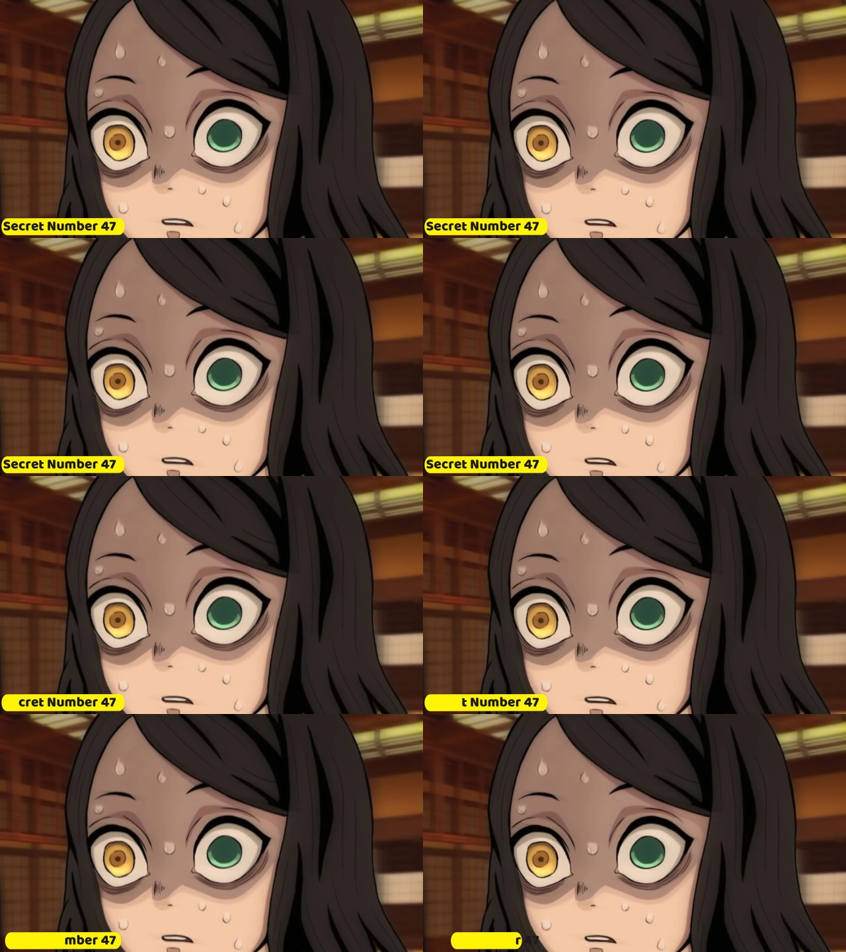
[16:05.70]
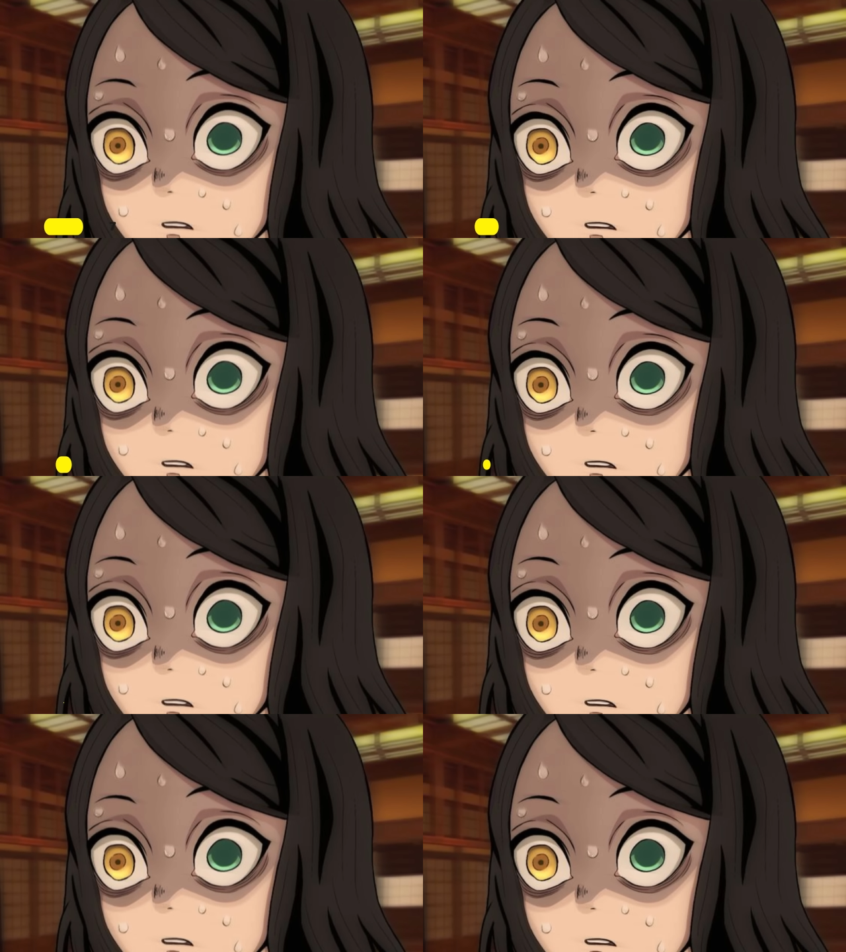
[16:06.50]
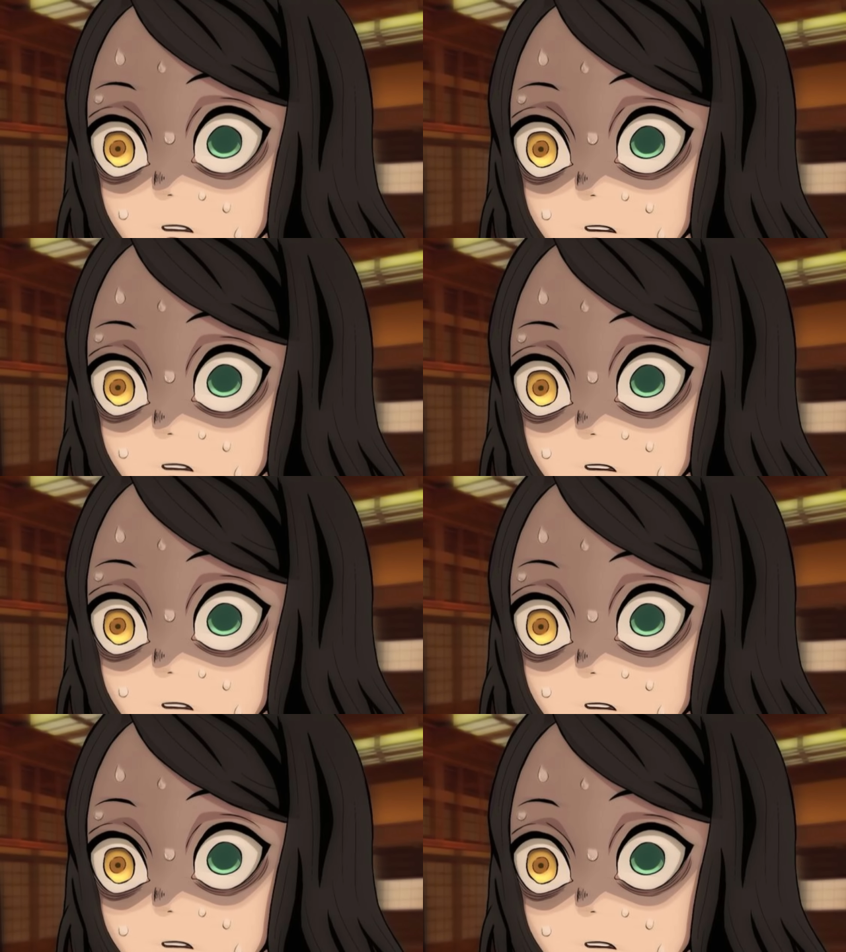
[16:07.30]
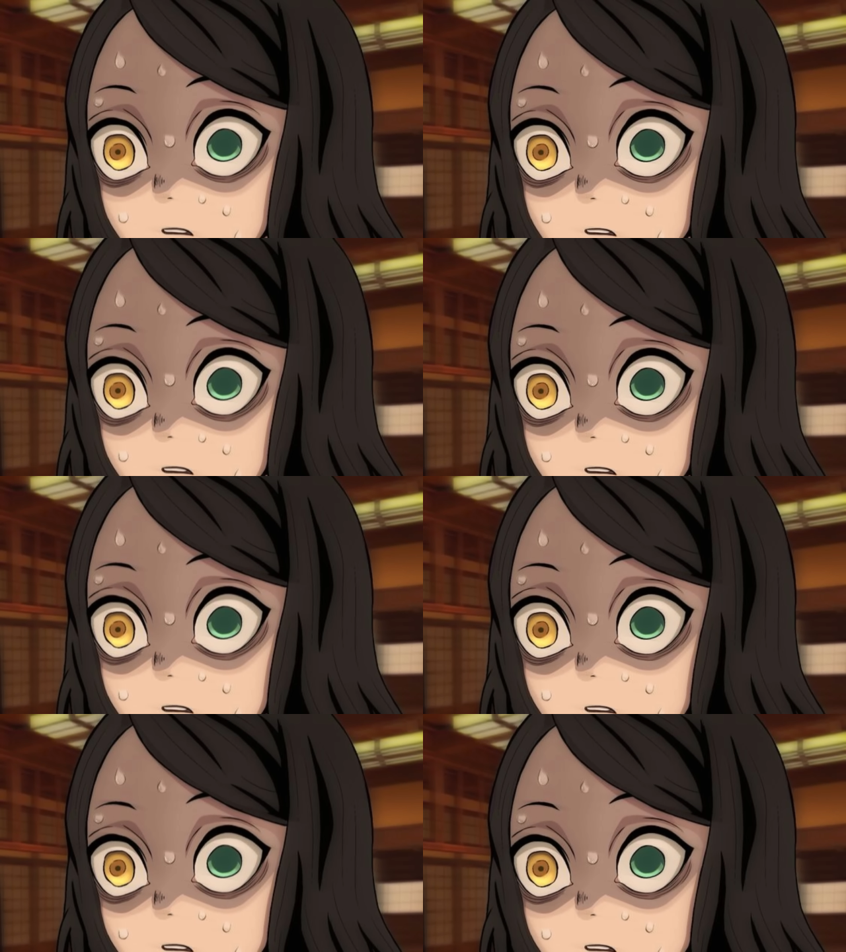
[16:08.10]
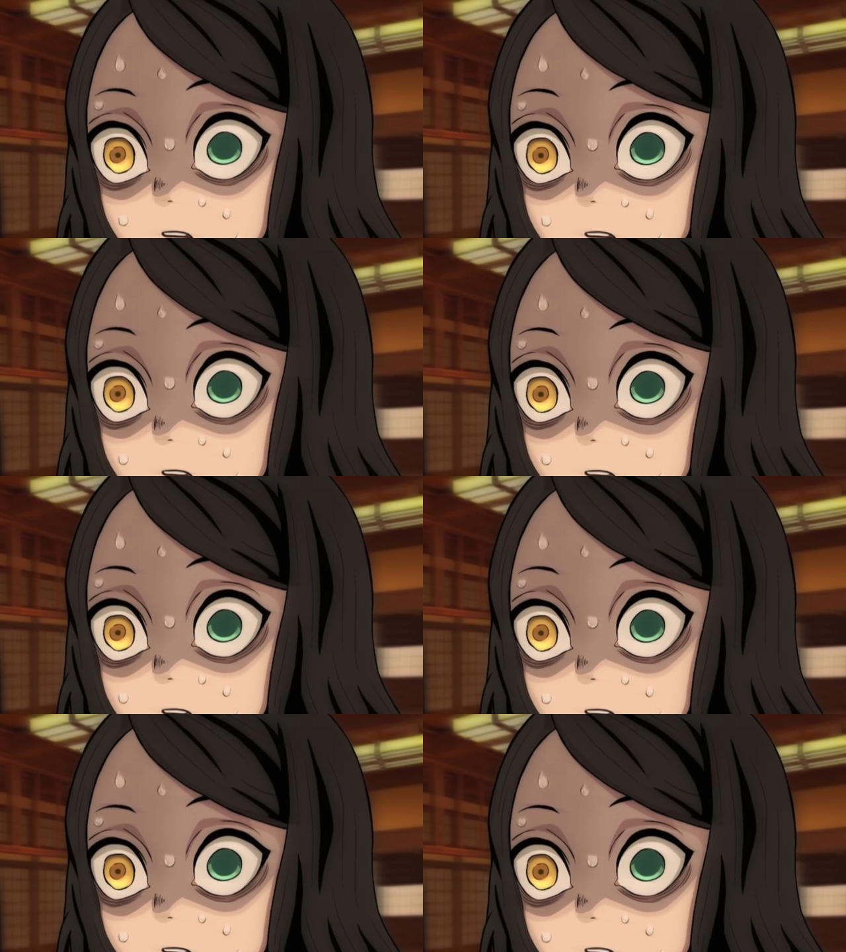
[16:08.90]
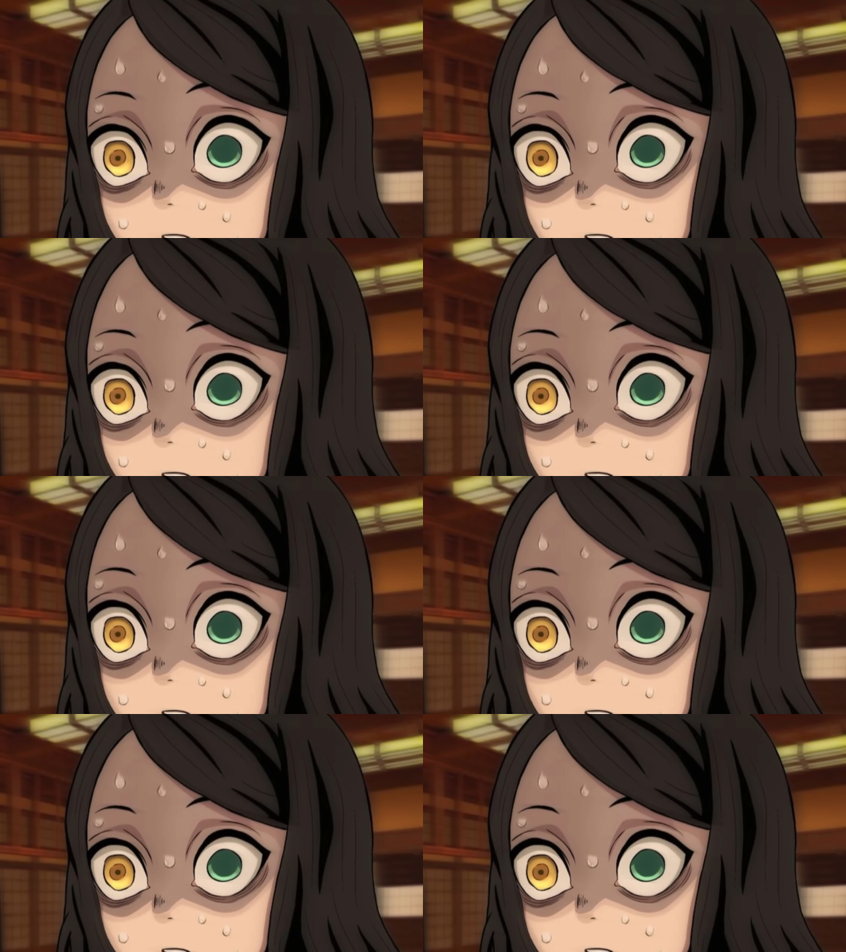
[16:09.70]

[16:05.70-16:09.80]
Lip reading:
Nobody's mouth can be seen.